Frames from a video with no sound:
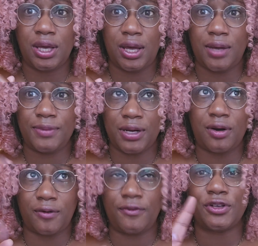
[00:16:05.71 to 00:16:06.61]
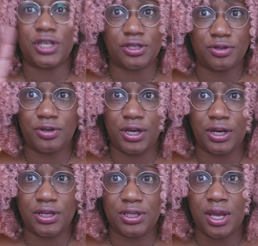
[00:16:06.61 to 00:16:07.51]
Kindergarten first, yeah, so 2
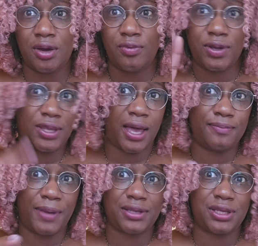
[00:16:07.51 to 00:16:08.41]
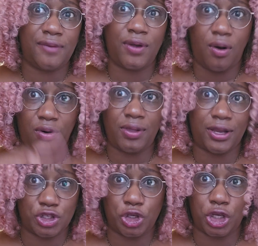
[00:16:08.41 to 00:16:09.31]
years. We not about to give you a whole
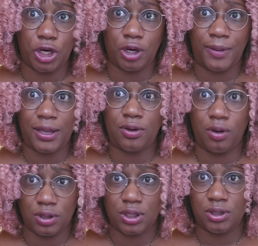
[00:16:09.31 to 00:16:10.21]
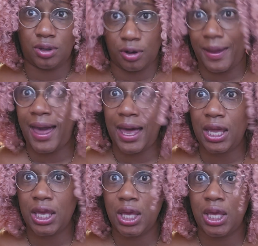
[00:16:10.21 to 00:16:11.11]
extra year by you holding her
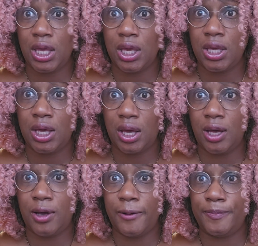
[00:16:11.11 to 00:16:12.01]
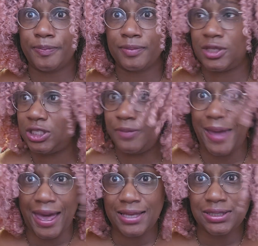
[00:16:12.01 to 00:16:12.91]
back. Did she
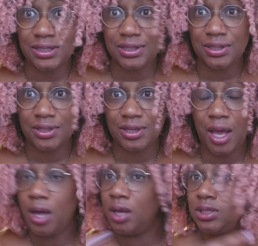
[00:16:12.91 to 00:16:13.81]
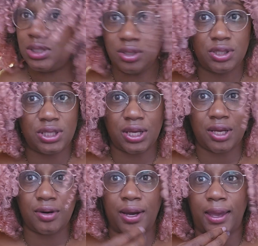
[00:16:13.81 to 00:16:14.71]
pass? Send her to
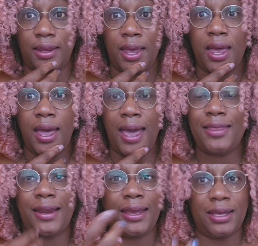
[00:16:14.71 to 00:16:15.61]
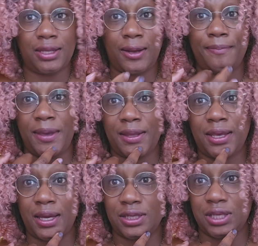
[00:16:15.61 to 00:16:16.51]
second grade. And then I ended up being the
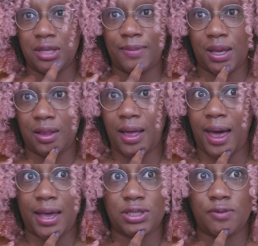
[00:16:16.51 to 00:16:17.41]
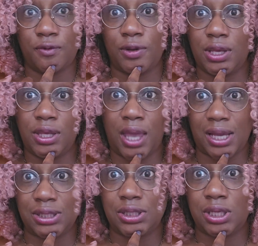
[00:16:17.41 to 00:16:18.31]
youngest kid in my class for the
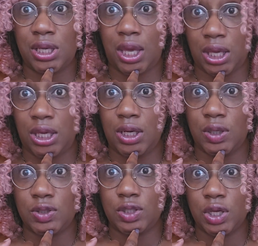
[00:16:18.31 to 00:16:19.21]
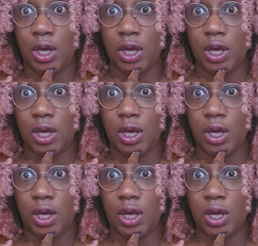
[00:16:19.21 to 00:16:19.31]
next 8 years.